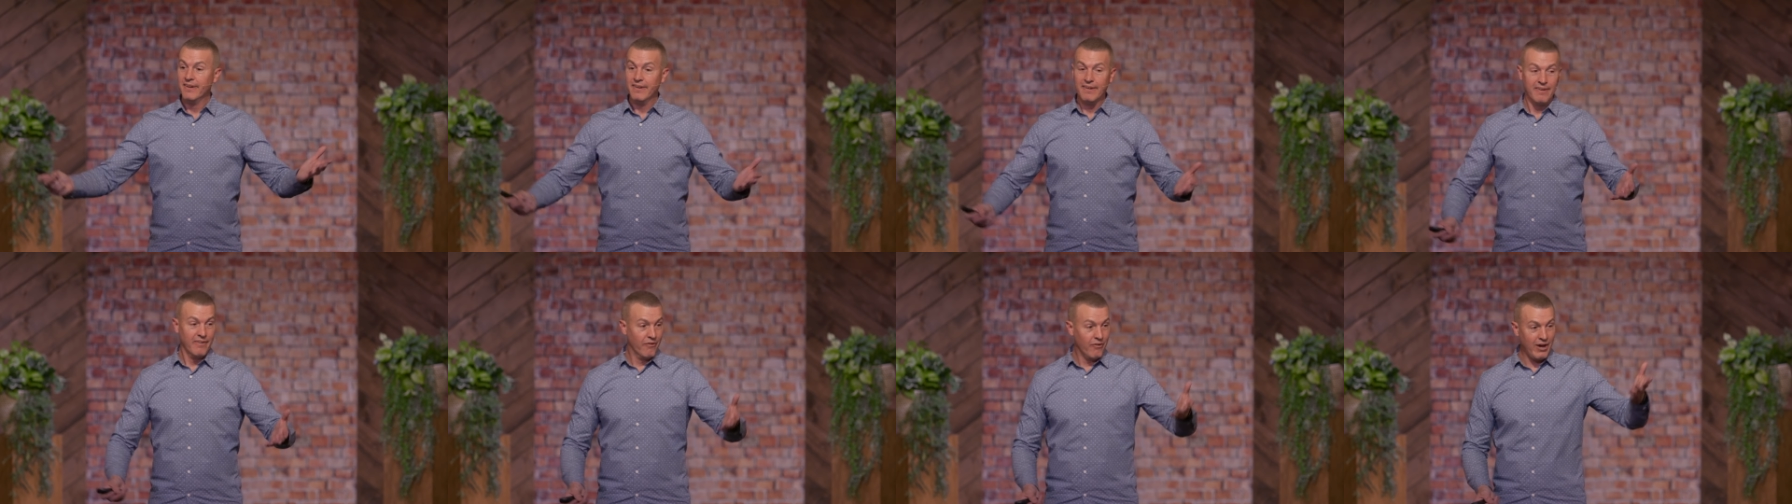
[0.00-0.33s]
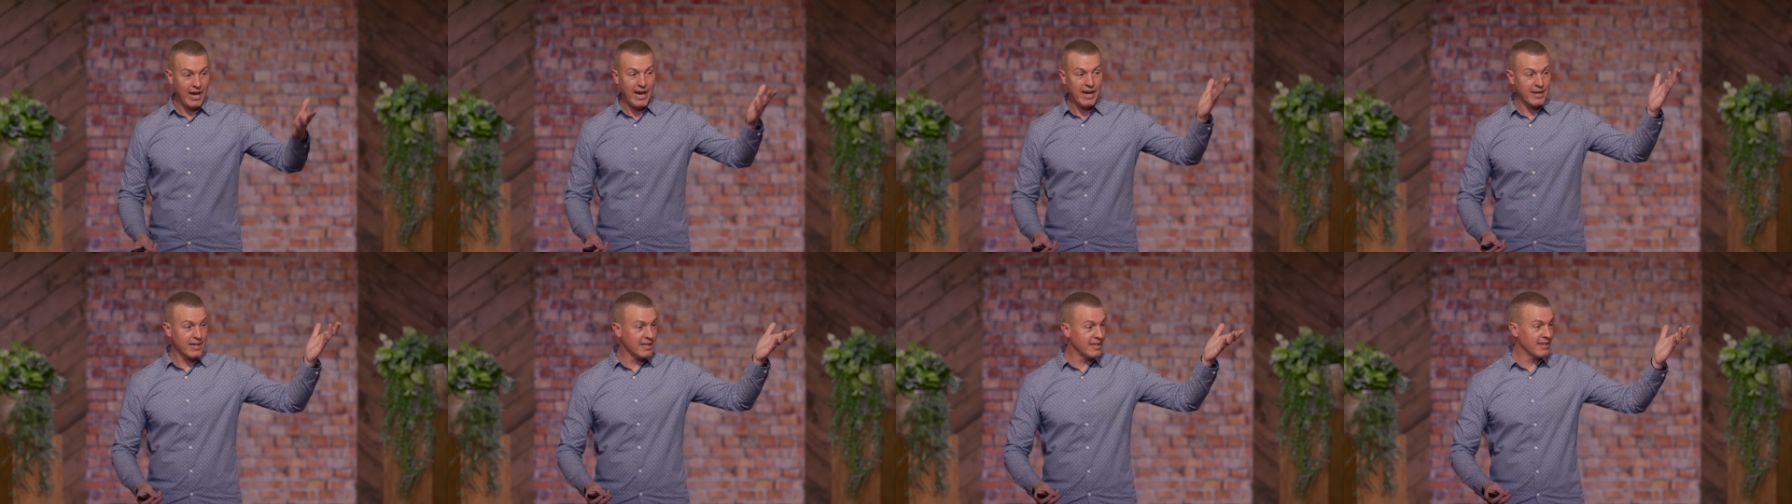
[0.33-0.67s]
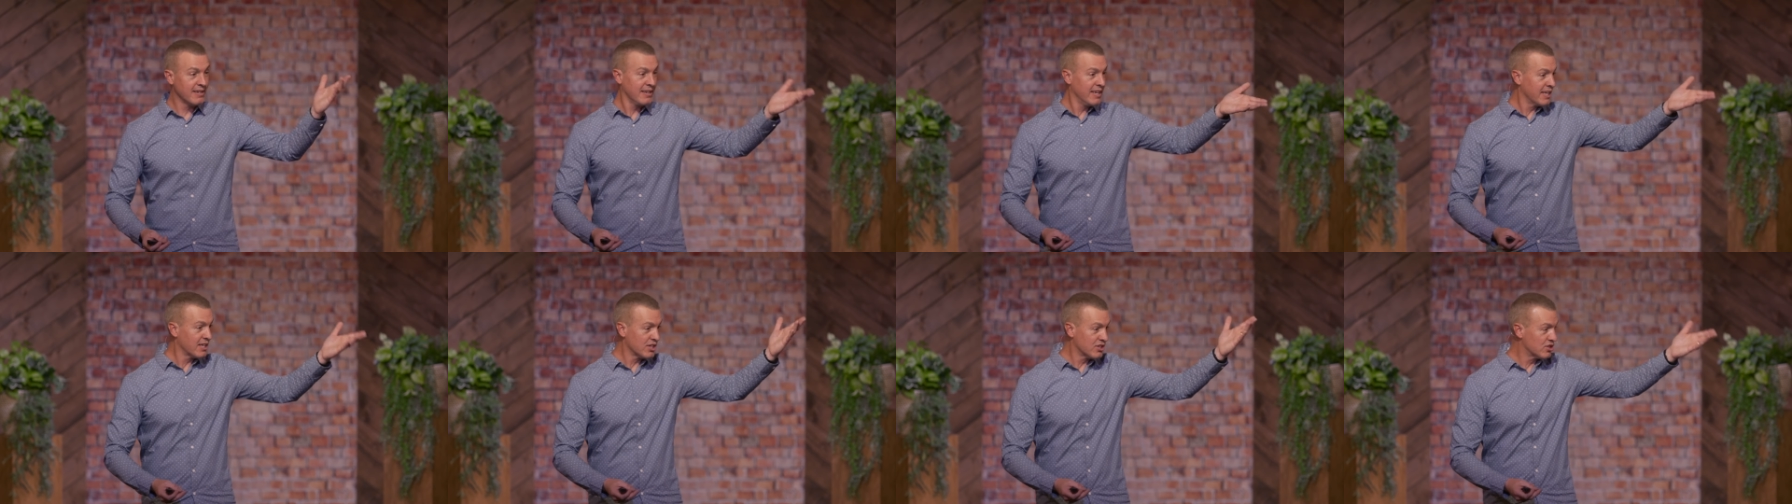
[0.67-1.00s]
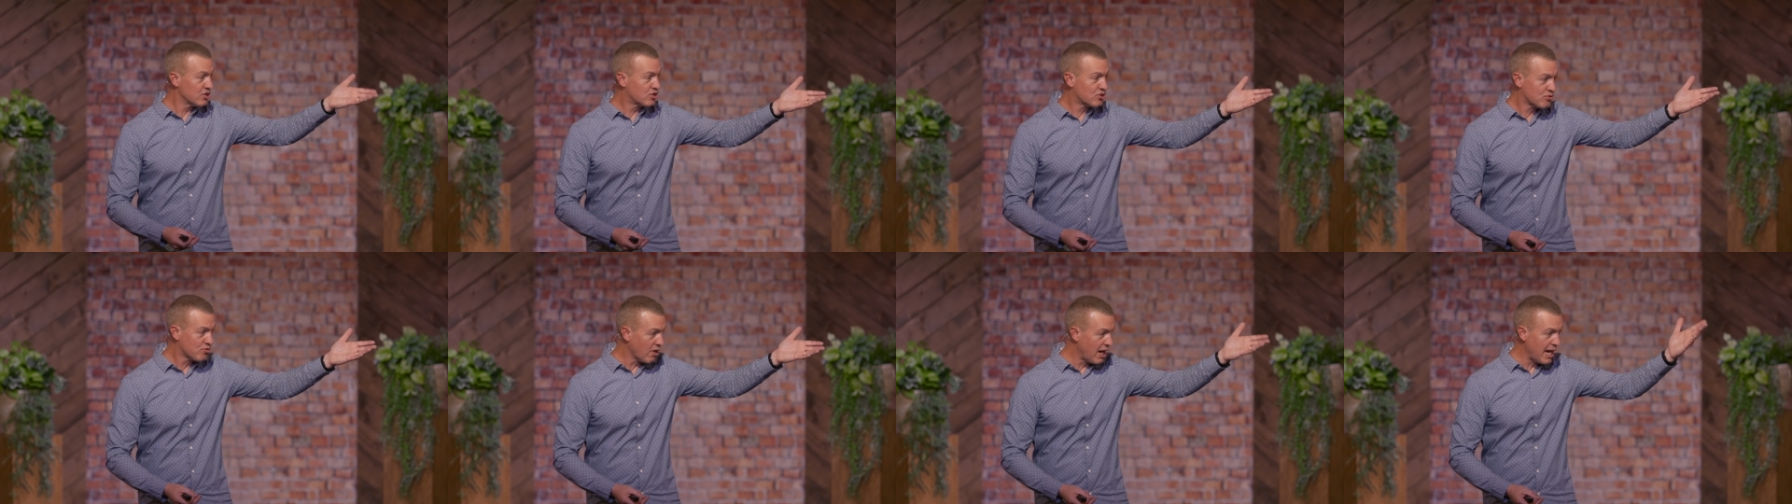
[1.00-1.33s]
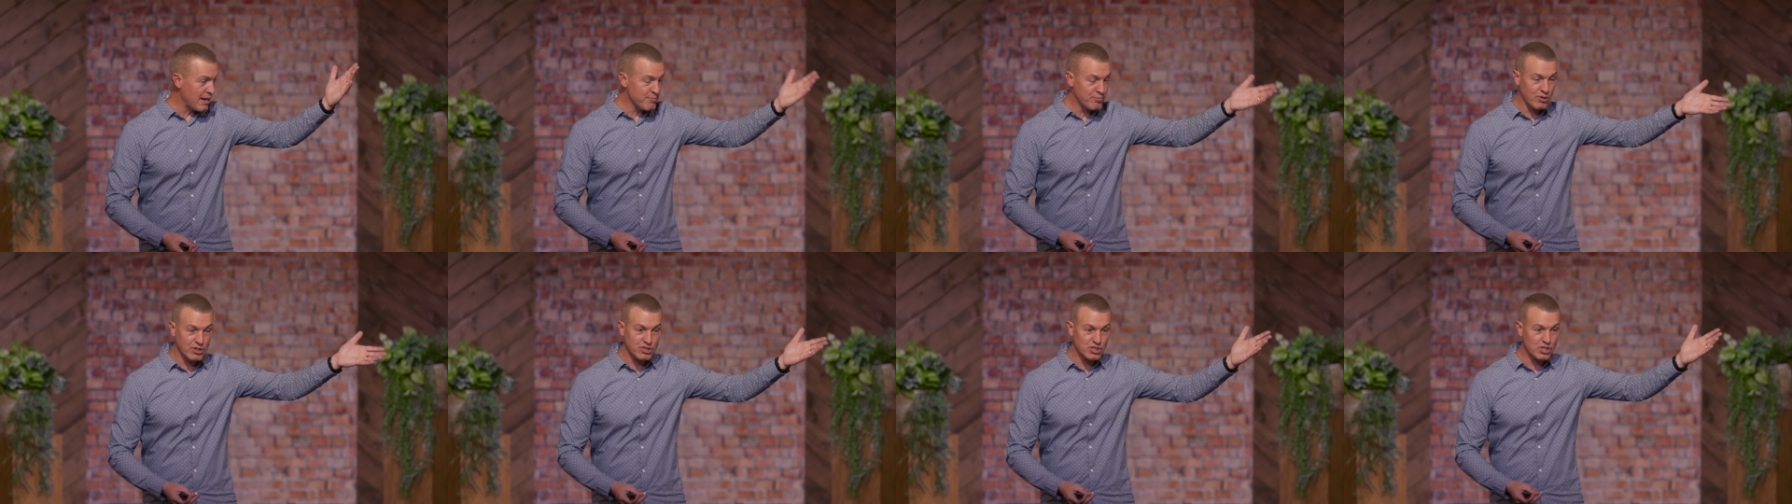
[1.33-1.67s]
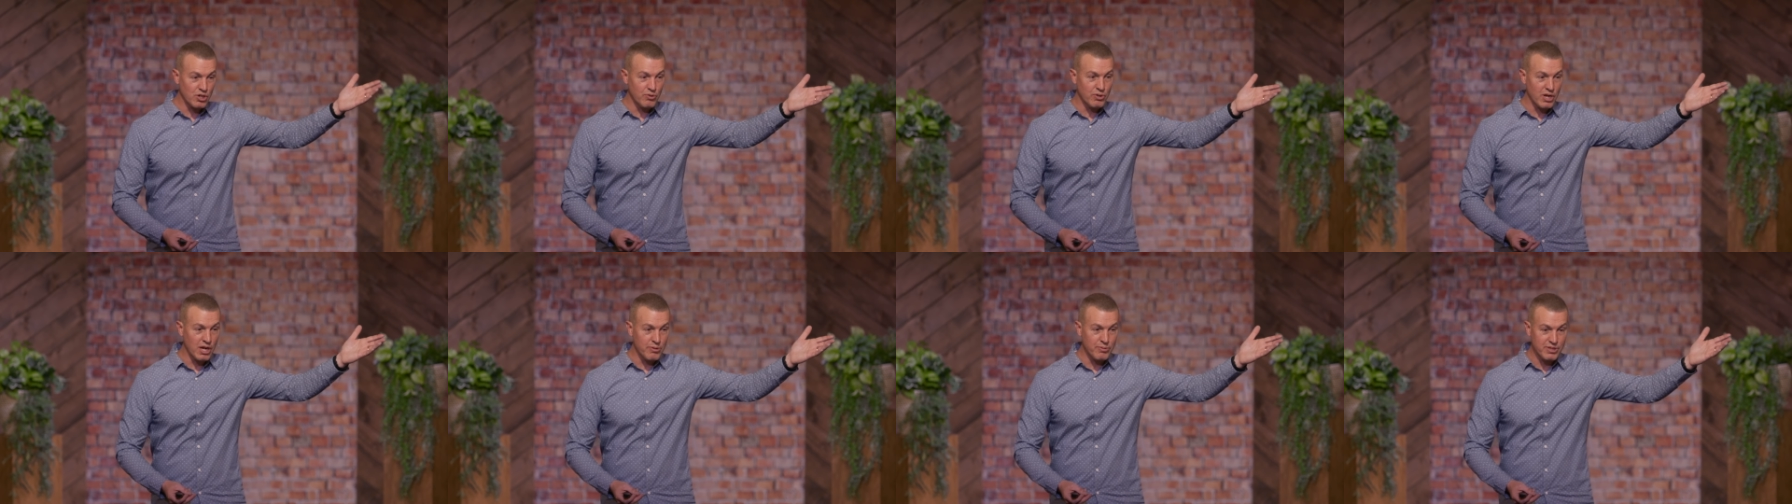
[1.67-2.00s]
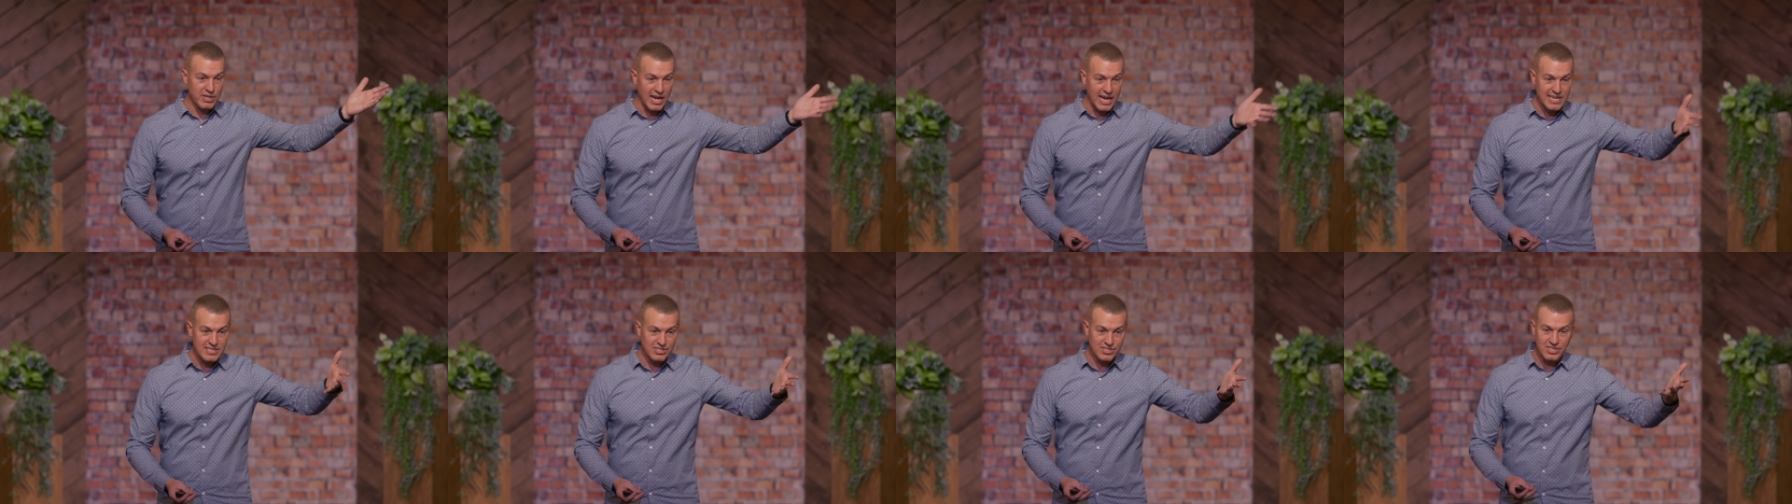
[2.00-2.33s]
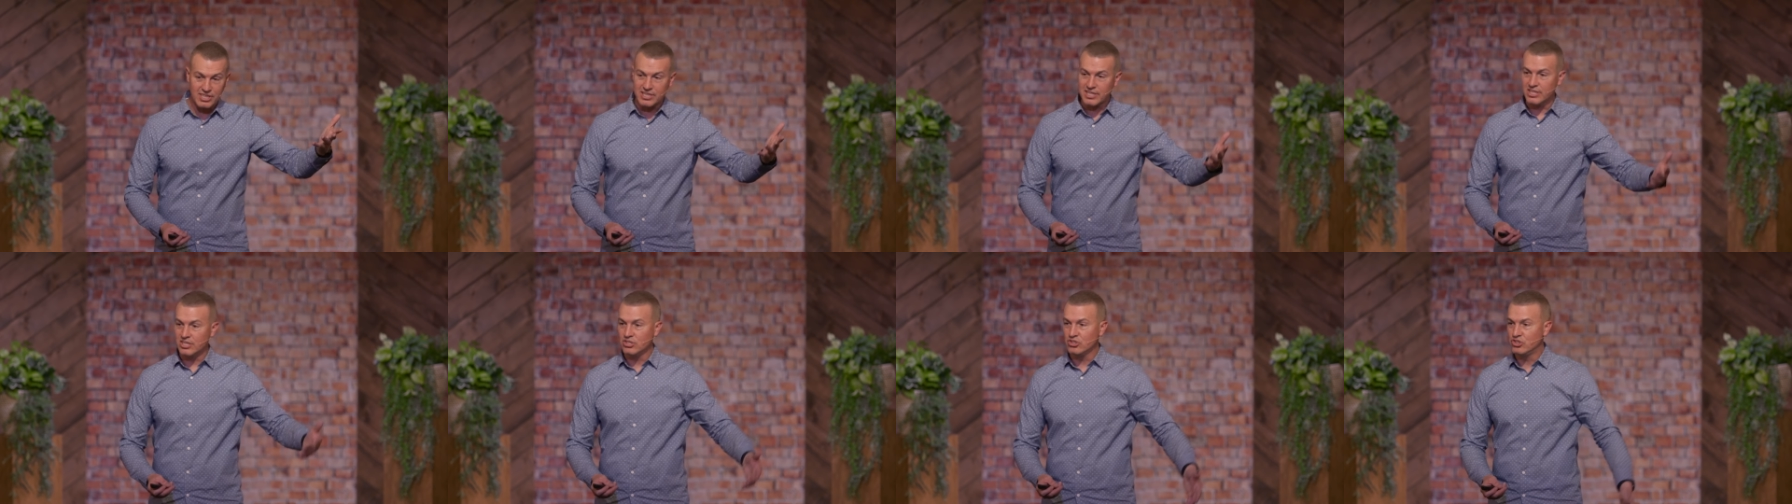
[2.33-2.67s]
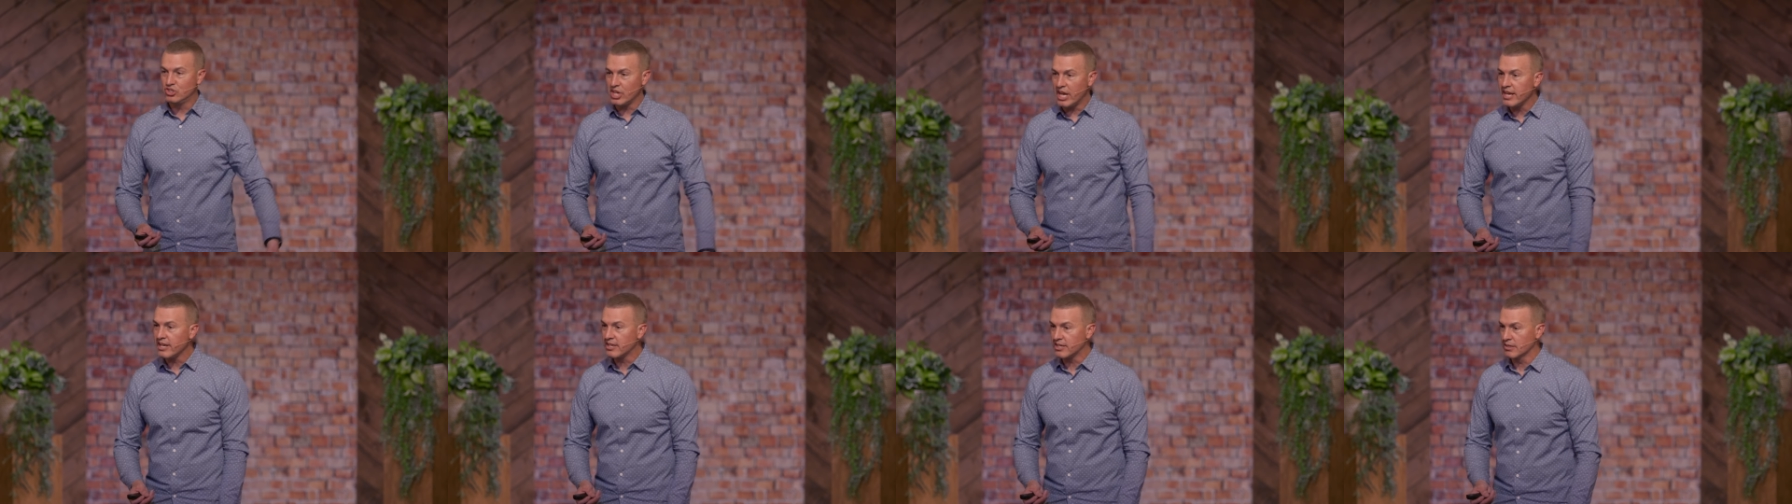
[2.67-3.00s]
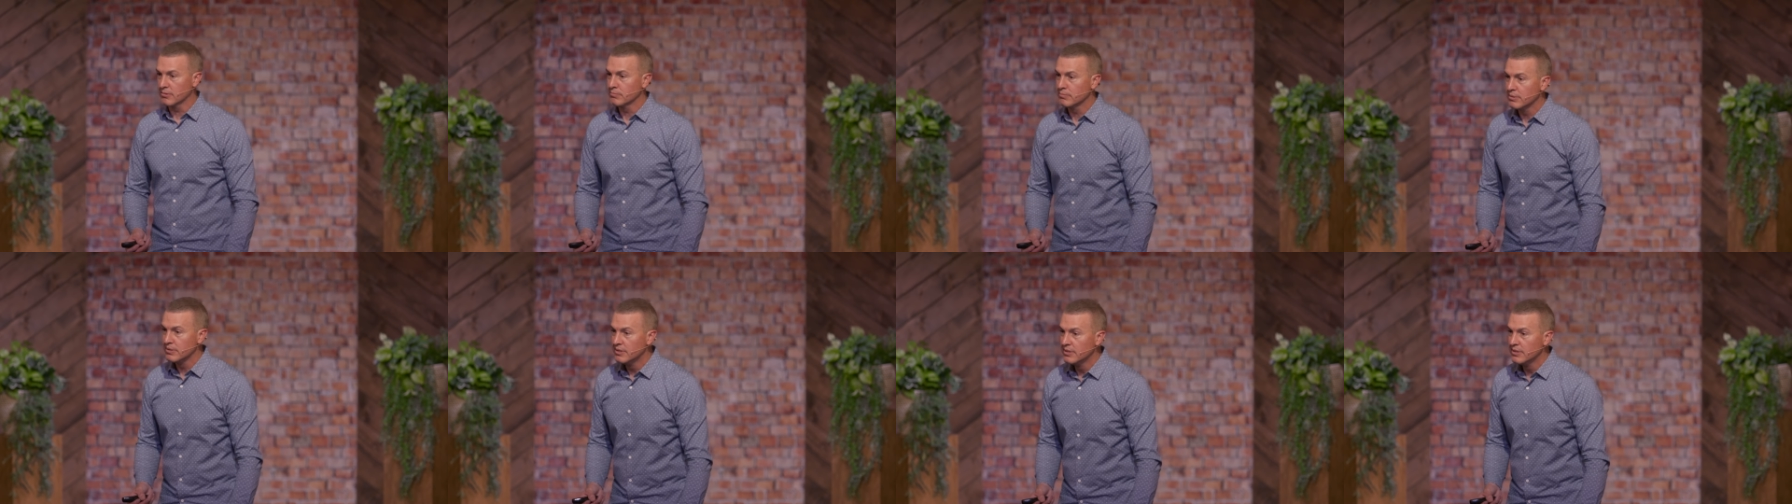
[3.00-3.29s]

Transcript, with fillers: Well, how do you describe what is going on with Isaac and Jacob?